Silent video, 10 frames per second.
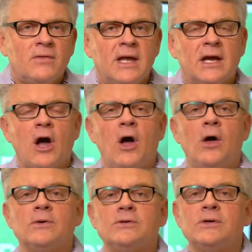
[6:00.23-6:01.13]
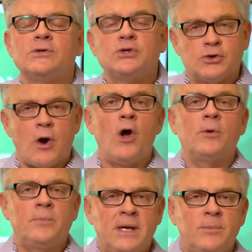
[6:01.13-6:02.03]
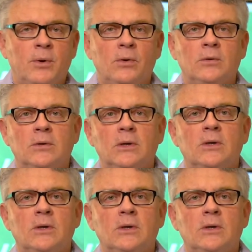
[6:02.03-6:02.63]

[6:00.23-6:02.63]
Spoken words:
that cause strong people